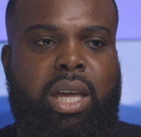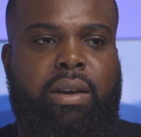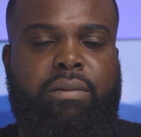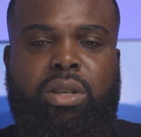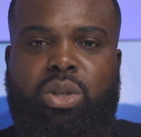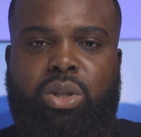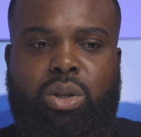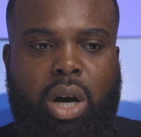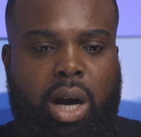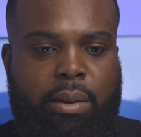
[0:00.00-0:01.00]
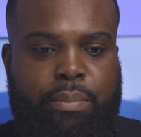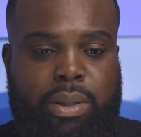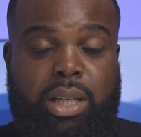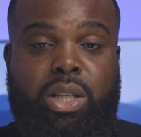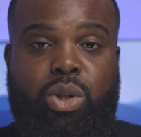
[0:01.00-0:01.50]
If this
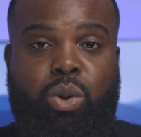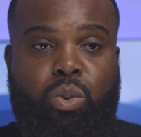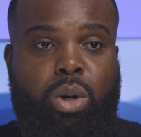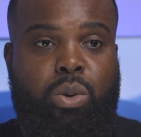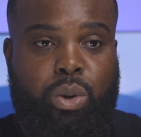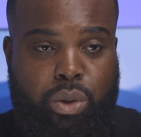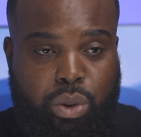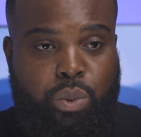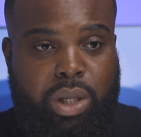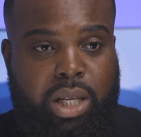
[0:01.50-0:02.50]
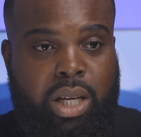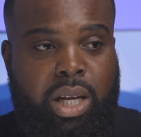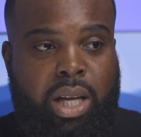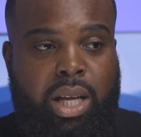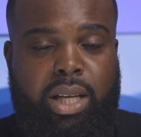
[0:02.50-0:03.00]
potential World War III
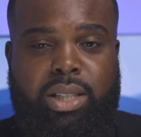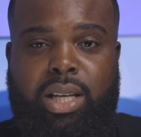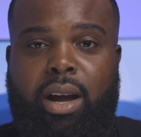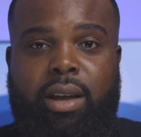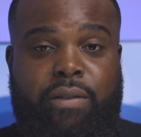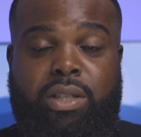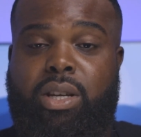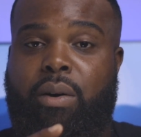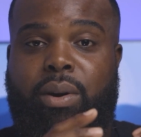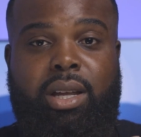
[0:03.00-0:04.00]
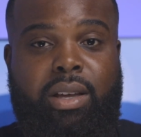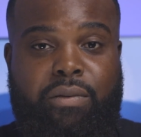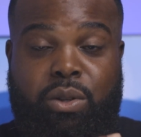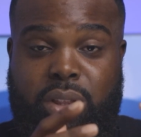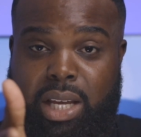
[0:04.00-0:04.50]

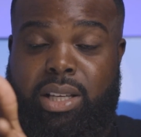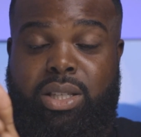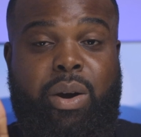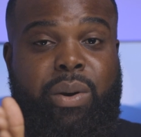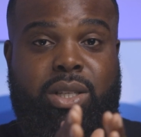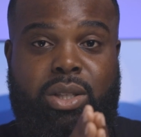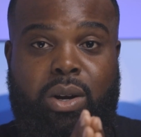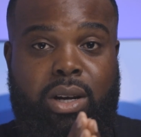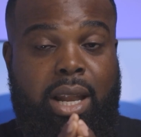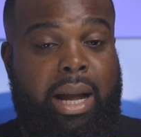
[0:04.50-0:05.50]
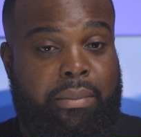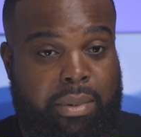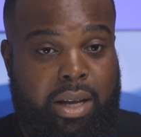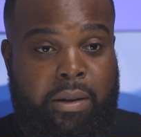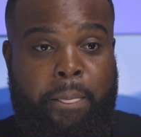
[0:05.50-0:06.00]
if you think it's already started like
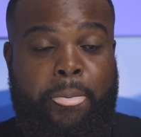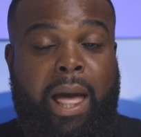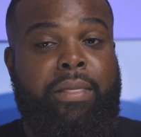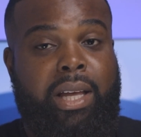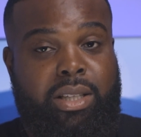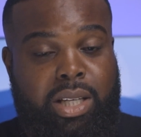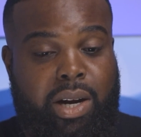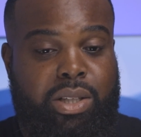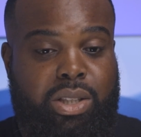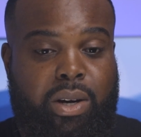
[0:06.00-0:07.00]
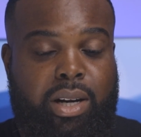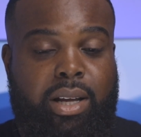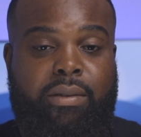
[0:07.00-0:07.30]
me, I think it's already started.